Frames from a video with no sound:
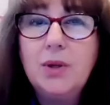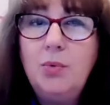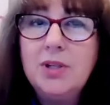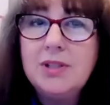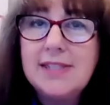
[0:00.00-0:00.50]

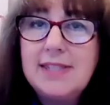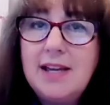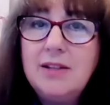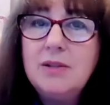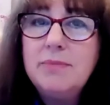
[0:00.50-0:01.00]
We
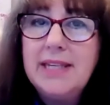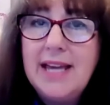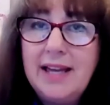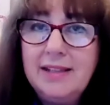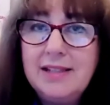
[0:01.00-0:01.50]
understand the
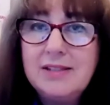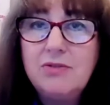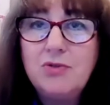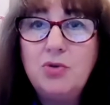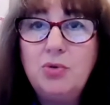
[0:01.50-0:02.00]
mechanics
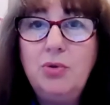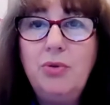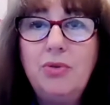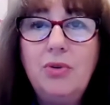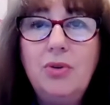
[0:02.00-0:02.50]
of truth,
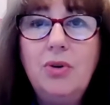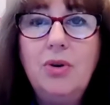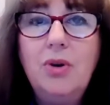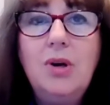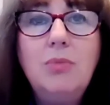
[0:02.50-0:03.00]

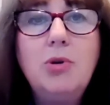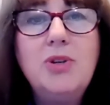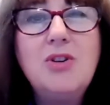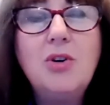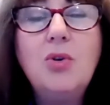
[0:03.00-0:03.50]
but
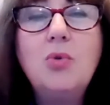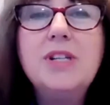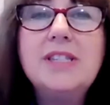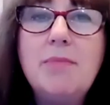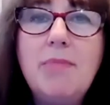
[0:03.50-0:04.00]
we don't
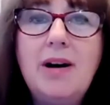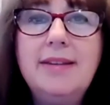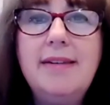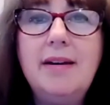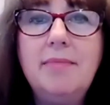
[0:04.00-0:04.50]
always
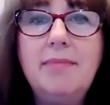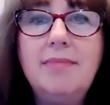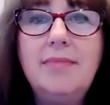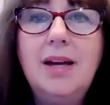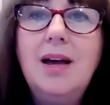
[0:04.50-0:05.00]
embody them,
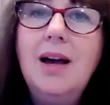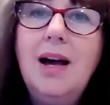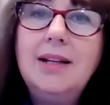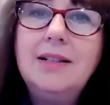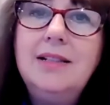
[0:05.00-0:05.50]

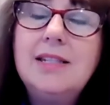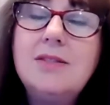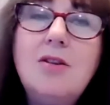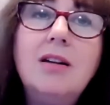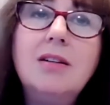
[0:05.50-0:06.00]
at least
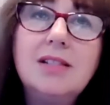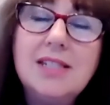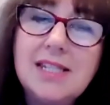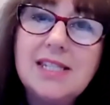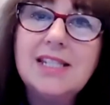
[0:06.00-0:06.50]
not
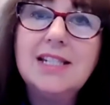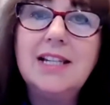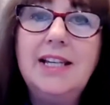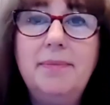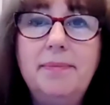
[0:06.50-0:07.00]

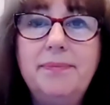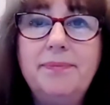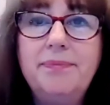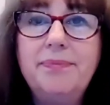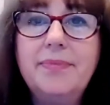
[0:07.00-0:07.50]
consistently.
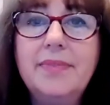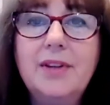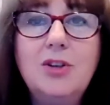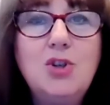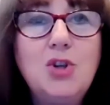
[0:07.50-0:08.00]

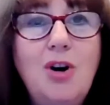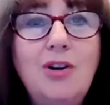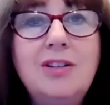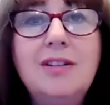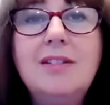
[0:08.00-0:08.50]

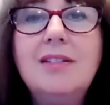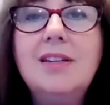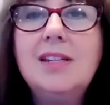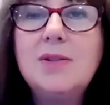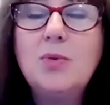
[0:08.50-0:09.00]
John
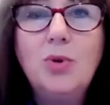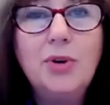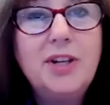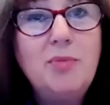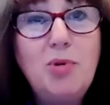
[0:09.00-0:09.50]
is a
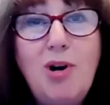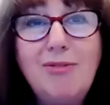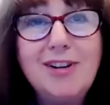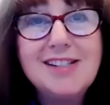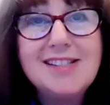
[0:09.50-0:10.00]
work in
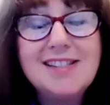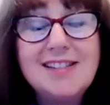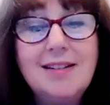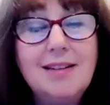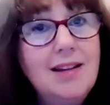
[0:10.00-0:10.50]
progress,
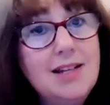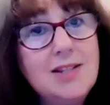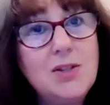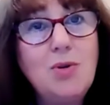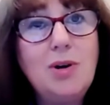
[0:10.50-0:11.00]
and
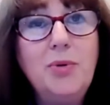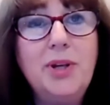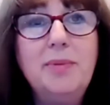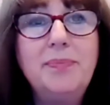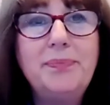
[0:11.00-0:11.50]
so are we.